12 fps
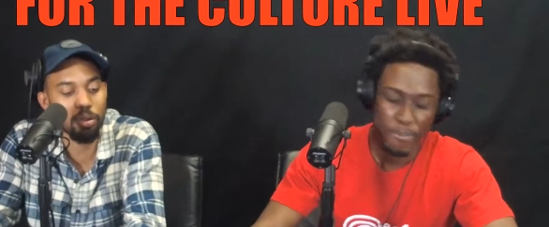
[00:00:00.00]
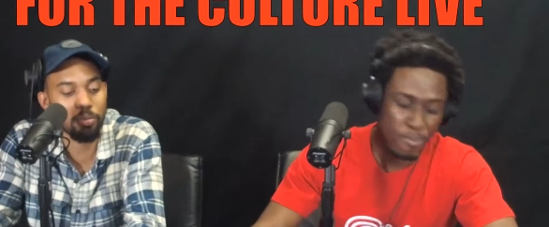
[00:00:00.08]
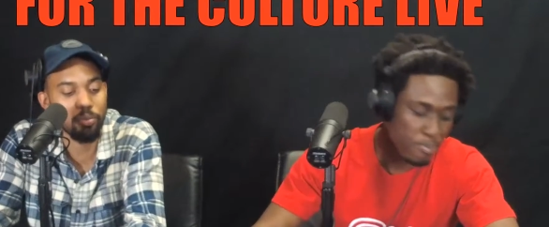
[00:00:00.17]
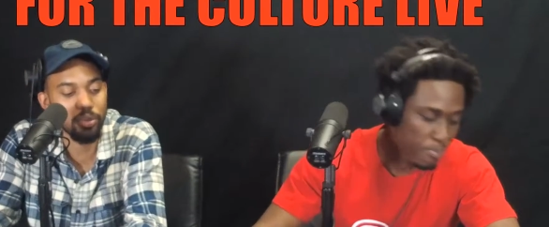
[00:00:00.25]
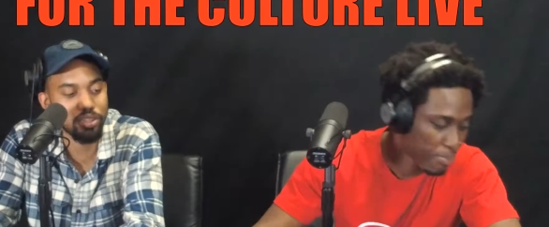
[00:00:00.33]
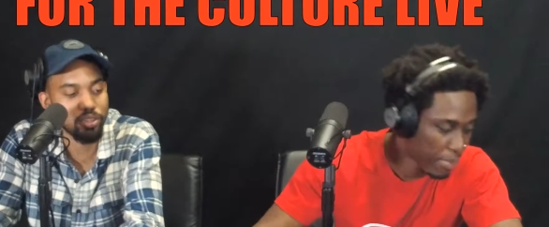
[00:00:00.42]
Speaker 1: up
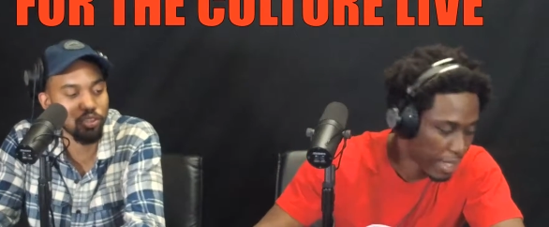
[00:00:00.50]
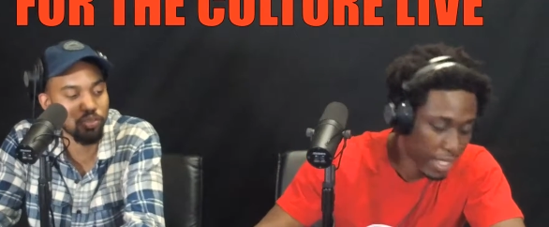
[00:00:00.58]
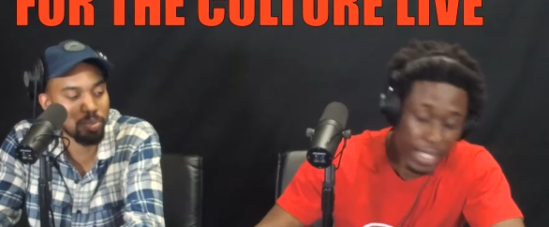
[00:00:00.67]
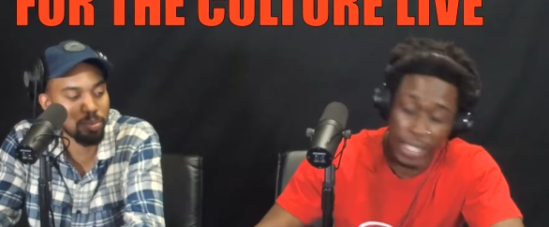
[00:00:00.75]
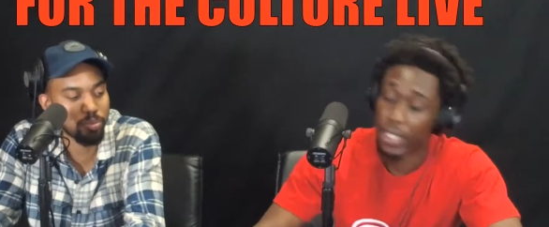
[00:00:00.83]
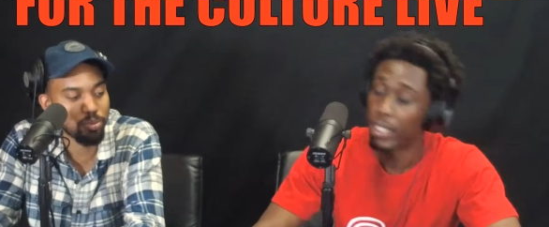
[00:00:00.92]
with those
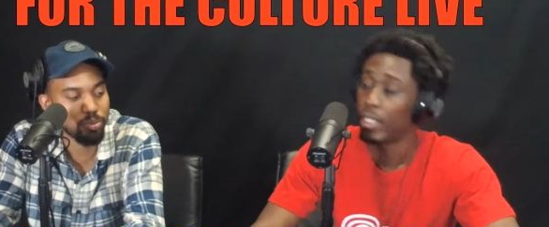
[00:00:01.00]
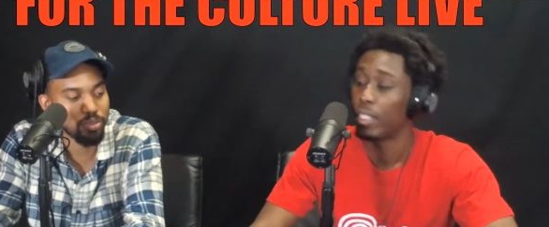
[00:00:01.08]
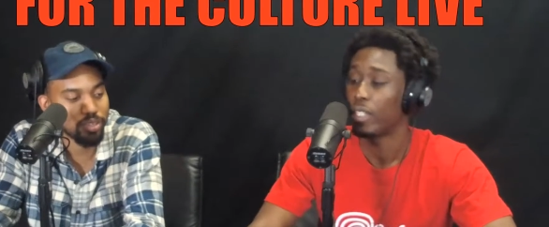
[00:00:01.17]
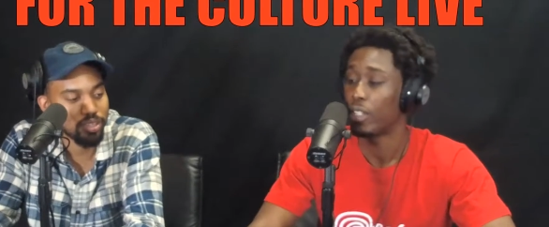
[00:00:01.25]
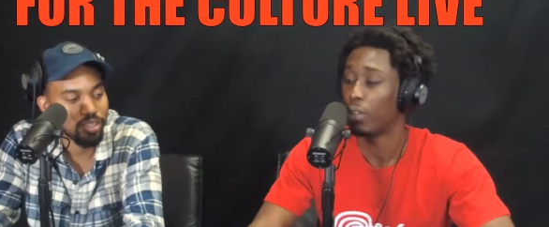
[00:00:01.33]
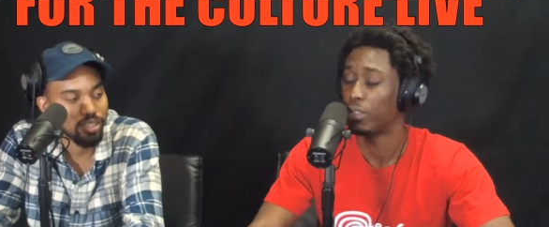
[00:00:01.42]
people,
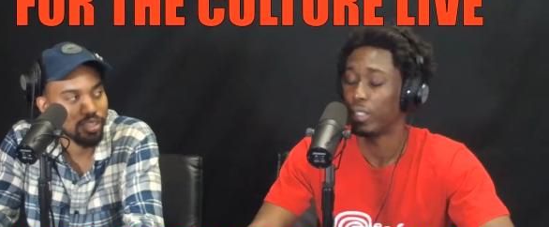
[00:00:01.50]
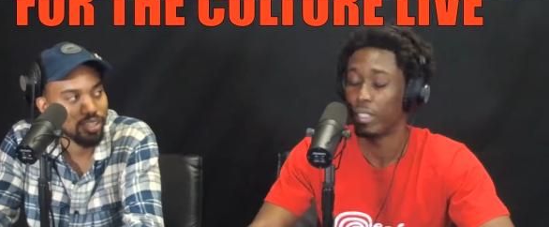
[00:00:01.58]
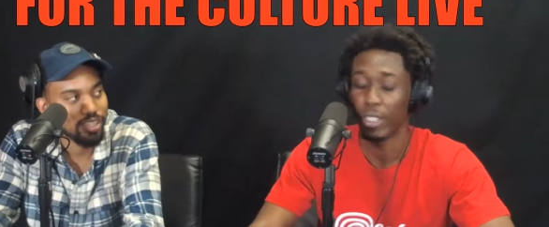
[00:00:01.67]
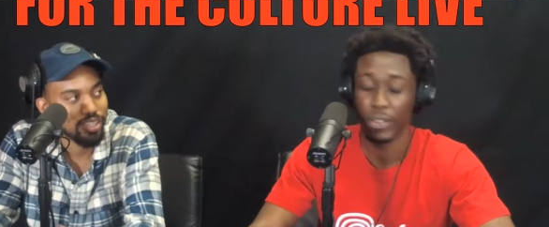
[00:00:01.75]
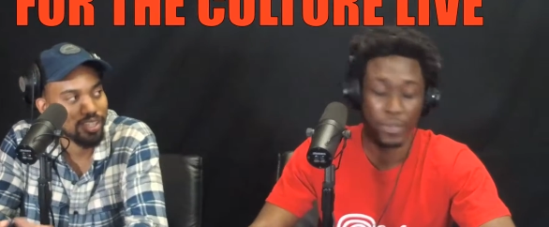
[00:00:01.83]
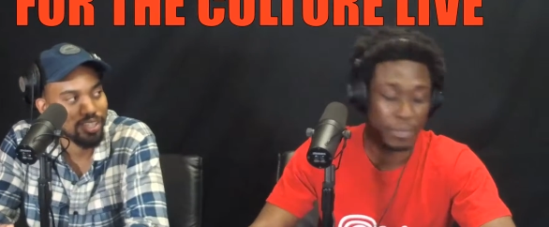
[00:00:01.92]
Speaker 2: you're a culture
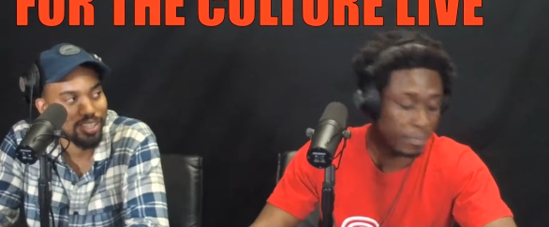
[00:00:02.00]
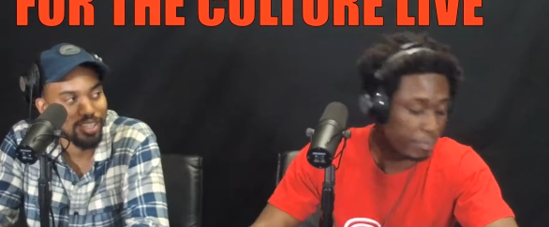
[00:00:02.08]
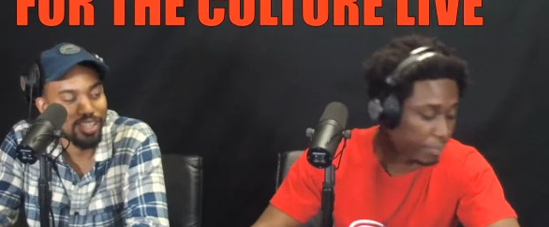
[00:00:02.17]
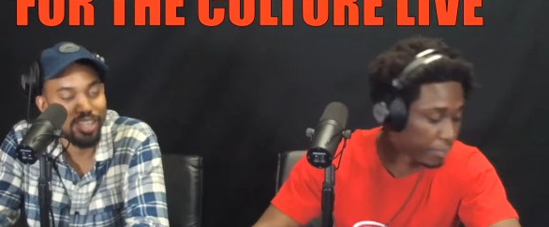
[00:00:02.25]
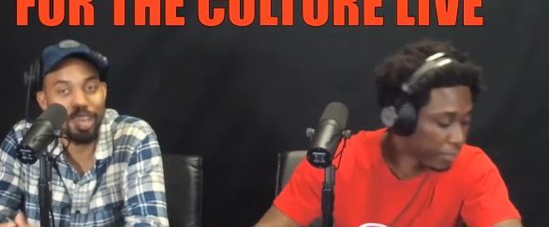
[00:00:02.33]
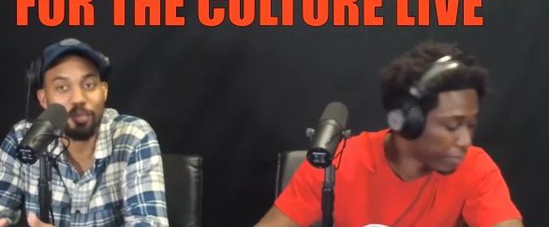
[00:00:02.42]
thief.
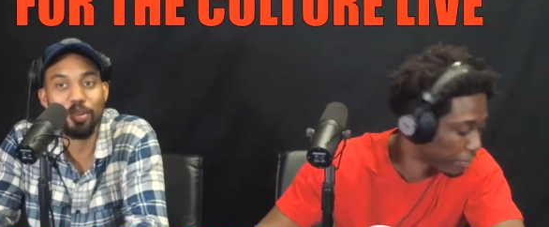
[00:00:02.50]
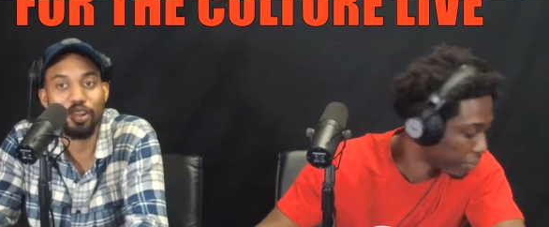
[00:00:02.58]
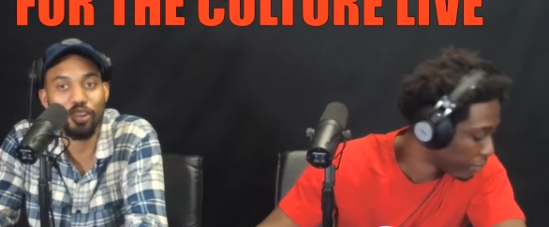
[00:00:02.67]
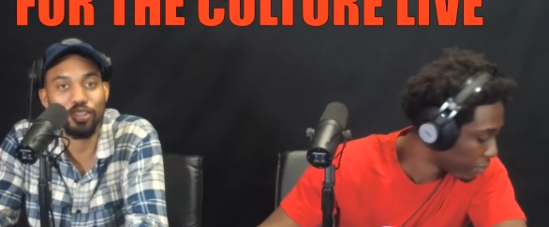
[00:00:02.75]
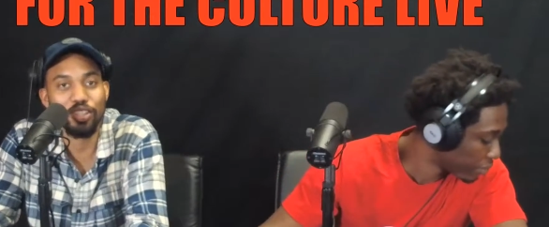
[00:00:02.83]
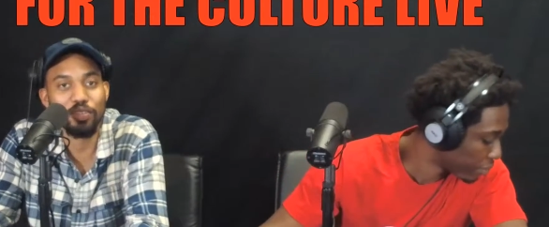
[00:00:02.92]
Speaker 1: He can't be a
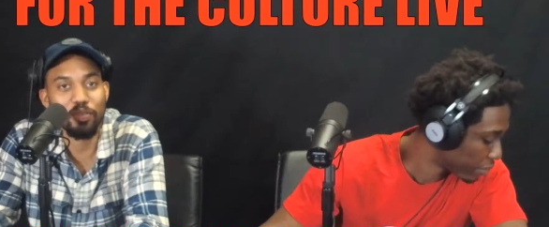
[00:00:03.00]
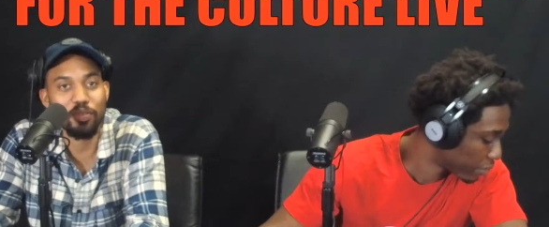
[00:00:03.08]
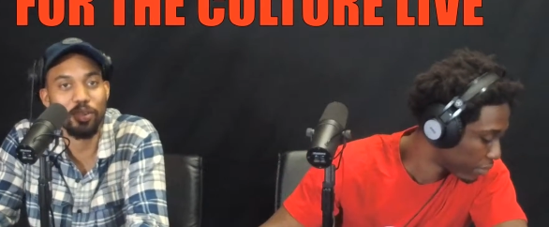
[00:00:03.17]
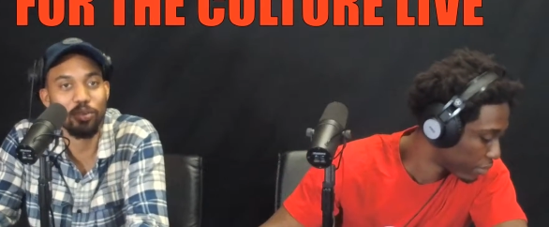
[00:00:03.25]
culture thief if he